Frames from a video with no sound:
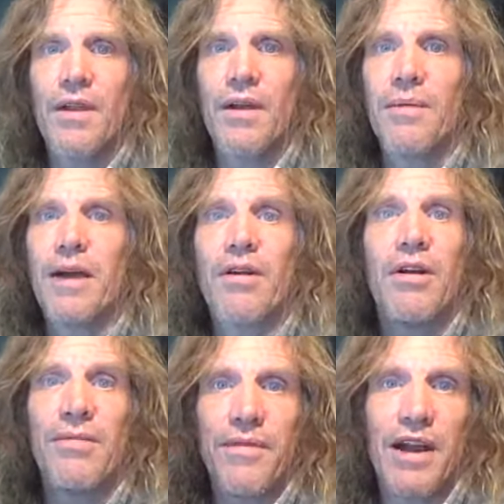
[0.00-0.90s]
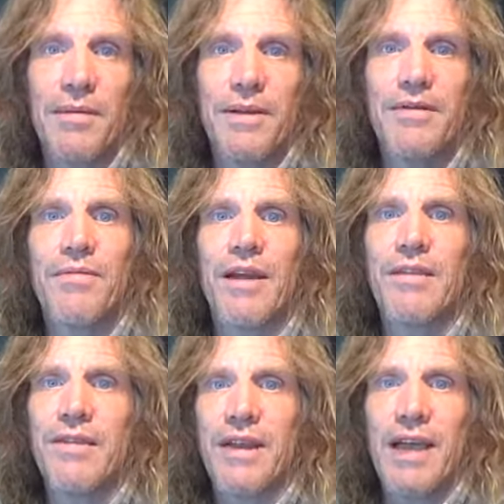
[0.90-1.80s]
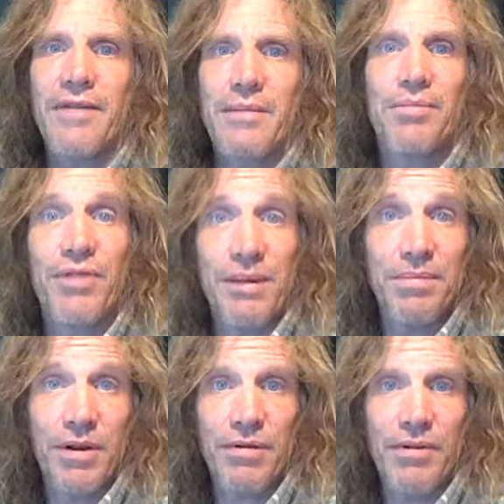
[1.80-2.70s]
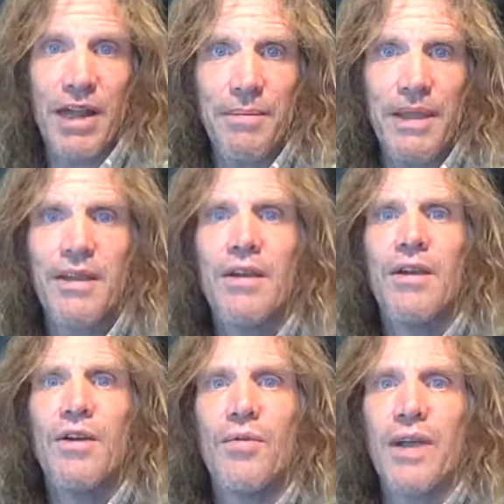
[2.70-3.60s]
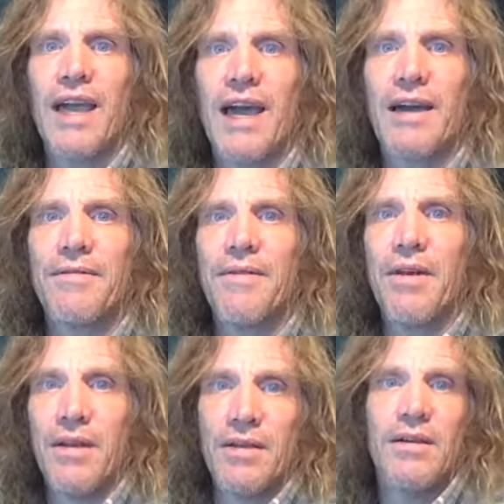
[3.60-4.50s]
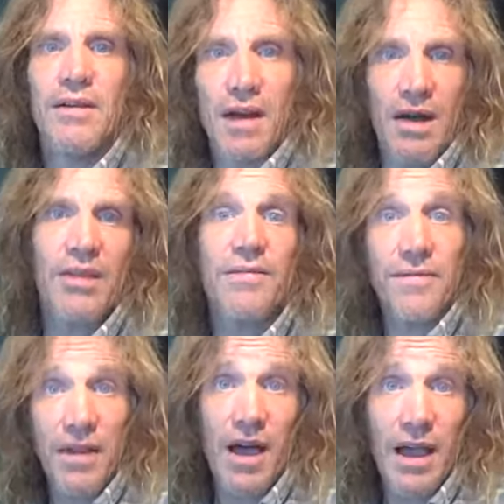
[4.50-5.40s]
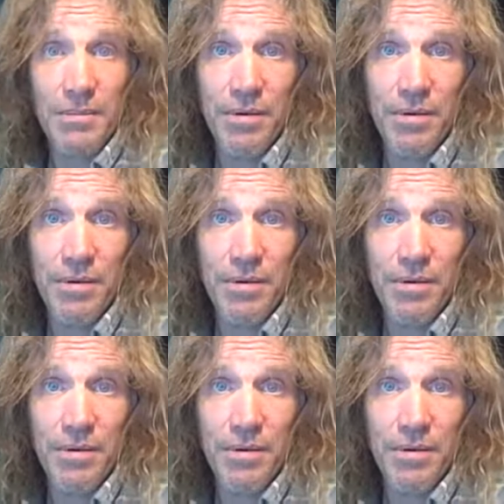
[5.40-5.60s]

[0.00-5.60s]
about our environment. Rather than having pre-programming, we have on-the-fly